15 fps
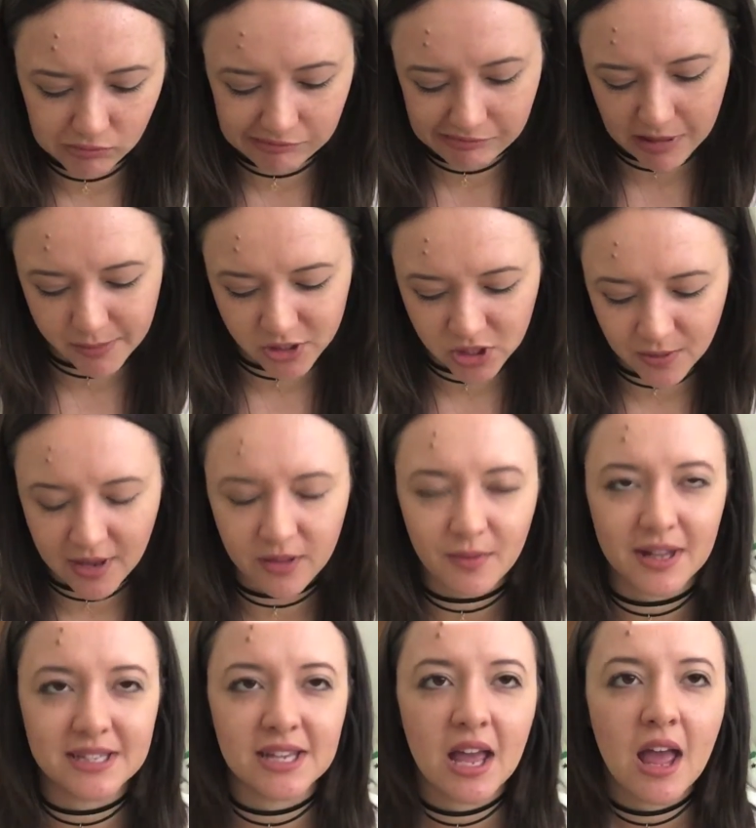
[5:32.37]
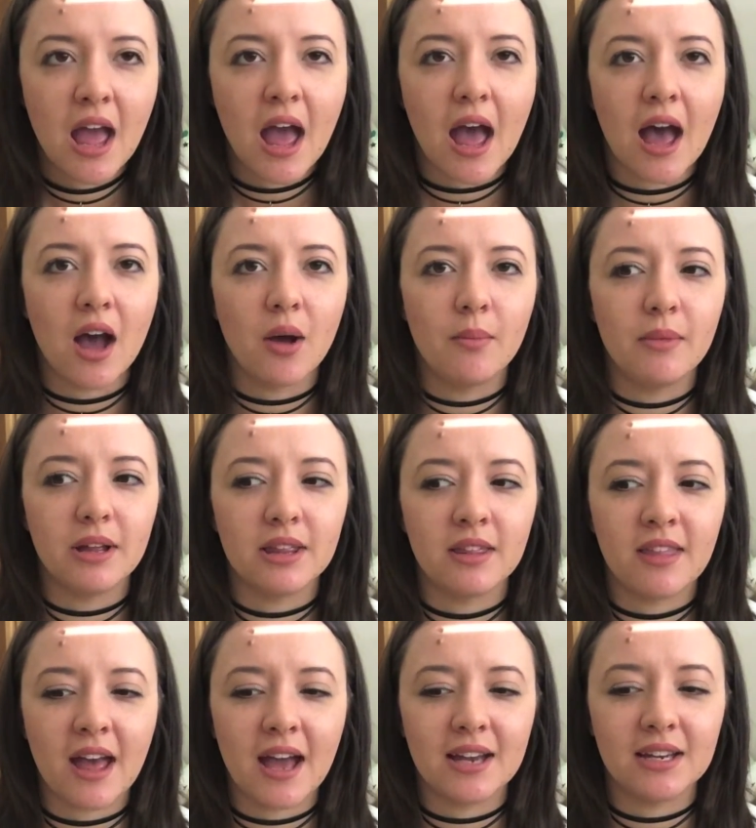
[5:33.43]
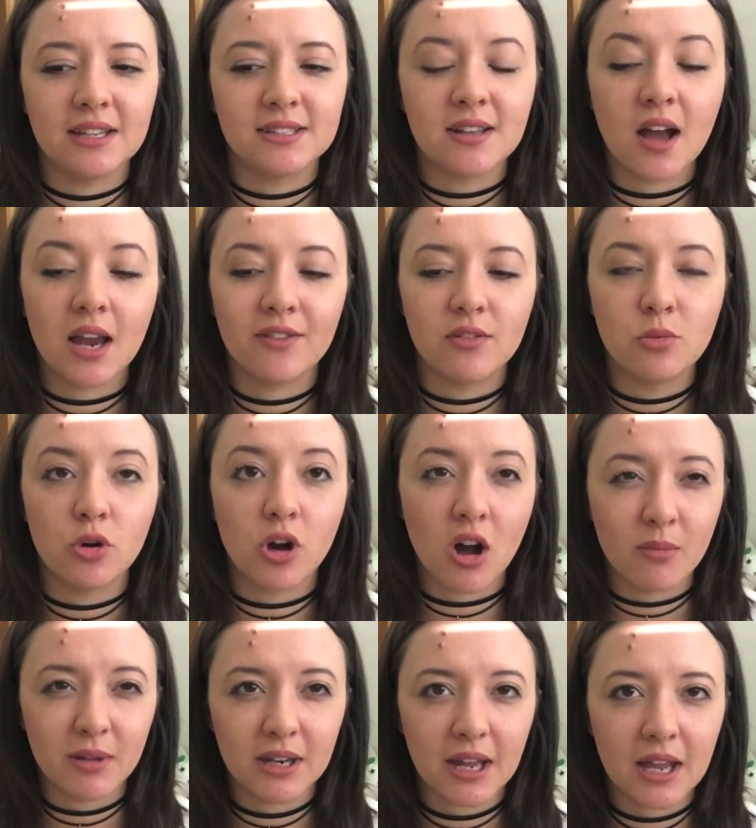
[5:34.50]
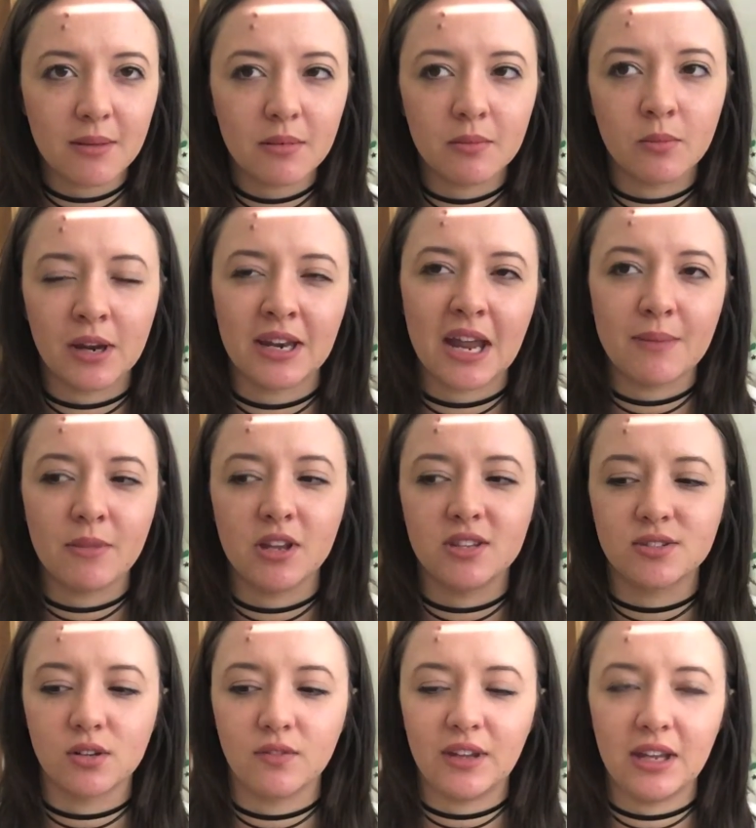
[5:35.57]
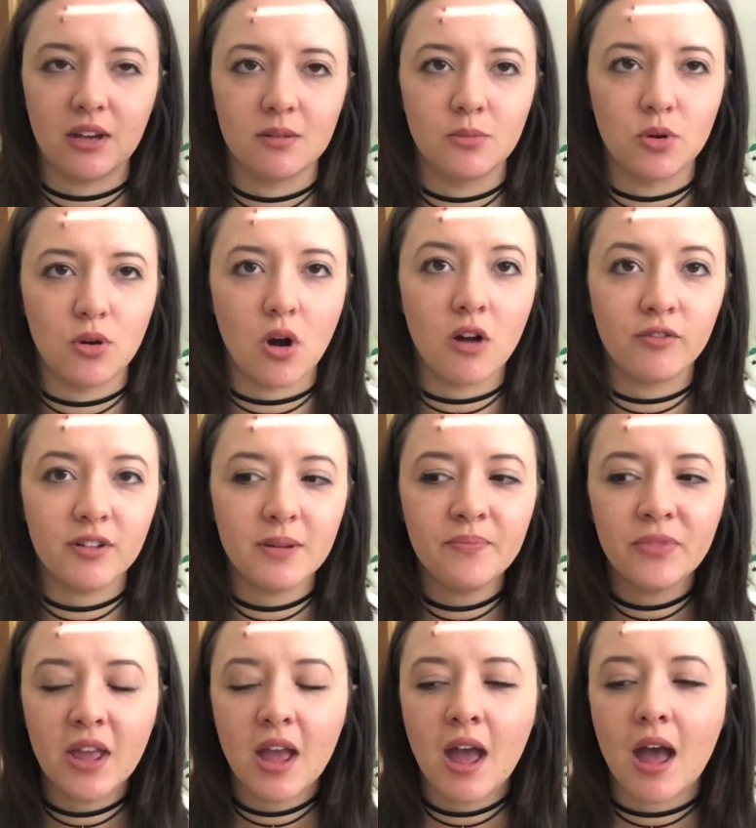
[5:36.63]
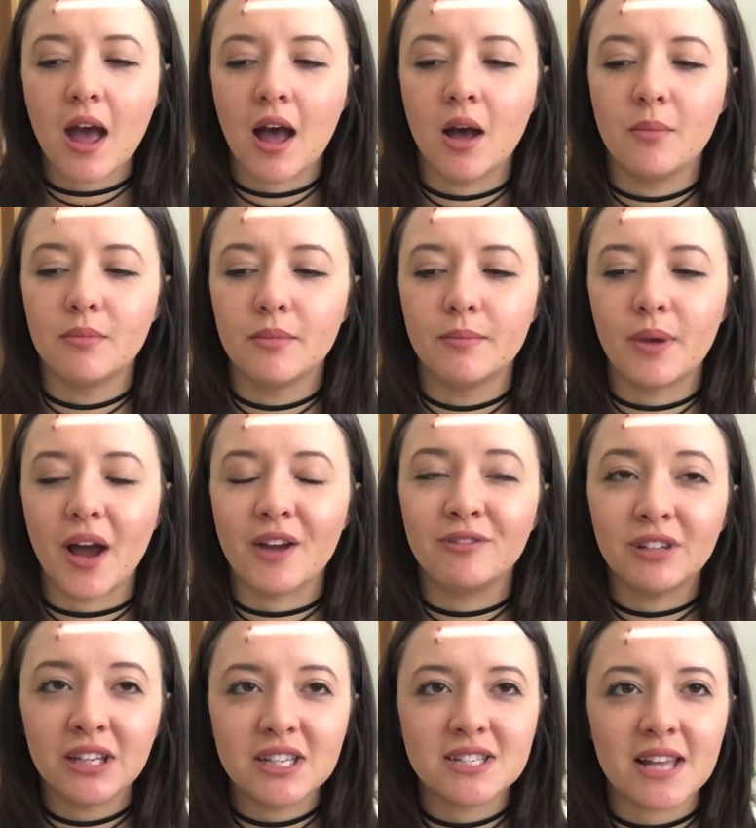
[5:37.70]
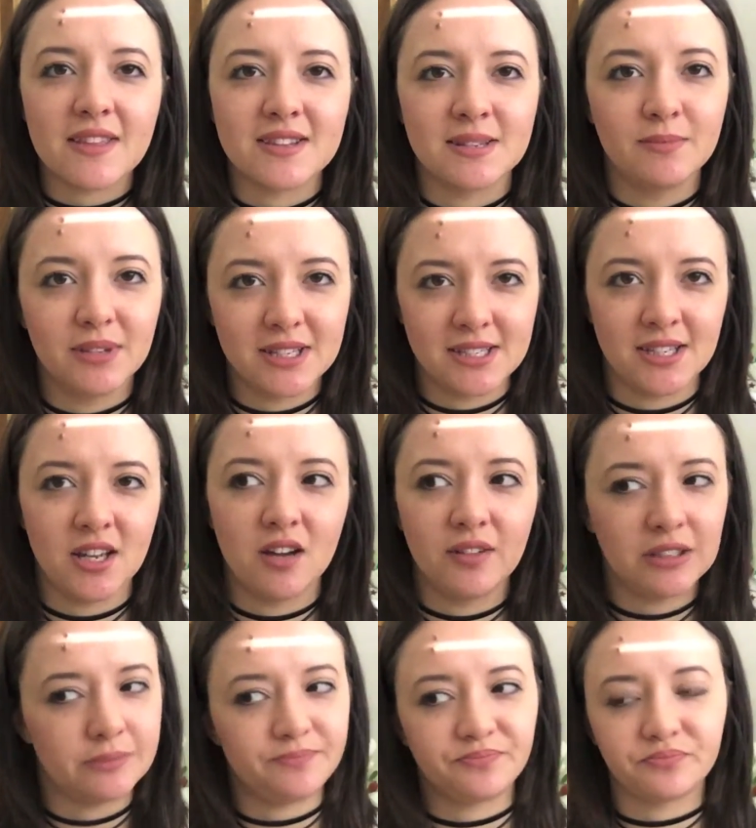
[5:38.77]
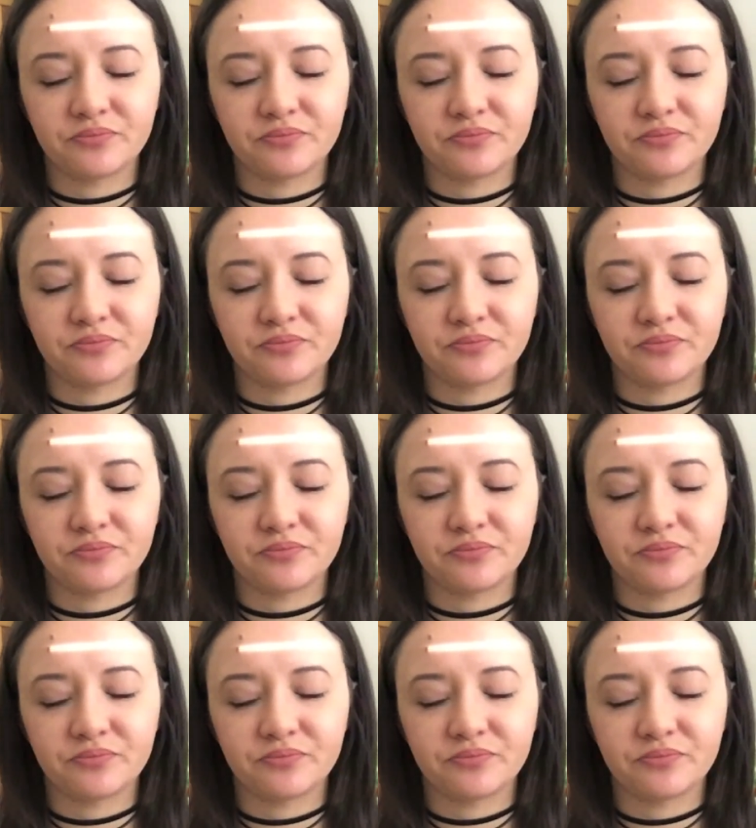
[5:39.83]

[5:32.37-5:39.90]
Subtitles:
maybe 2 other ones, that is kind of a more common name, a name that you sort of hear more often, but I really just like the simplicity of it.